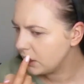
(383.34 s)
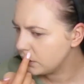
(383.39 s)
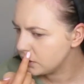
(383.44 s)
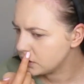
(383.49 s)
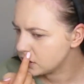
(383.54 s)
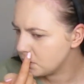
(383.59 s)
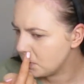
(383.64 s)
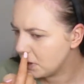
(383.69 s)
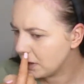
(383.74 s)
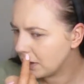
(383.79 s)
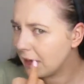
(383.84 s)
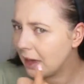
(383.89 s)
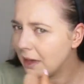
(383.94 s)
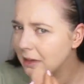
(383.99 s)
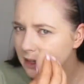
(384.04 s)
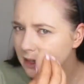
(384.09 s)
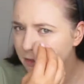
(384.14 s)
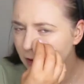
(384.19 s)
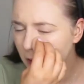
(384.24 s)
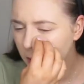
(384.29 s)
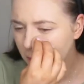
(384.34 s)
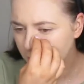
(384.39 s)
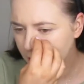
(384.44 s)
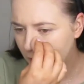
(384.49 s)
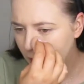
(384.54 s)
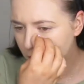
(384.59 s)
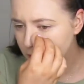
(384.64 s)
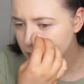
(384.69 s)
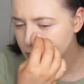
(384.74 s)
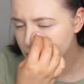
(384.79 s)
looks a bit cakey around my
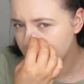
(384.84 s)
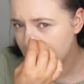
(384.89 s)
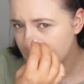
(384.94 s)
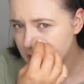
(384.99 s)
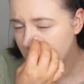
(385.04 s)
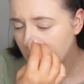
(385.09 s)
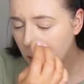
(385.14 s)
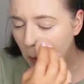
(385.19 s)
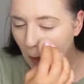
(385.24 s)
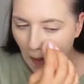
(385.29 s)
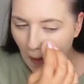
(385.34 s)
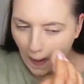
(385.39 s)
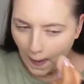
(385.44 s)
nose already.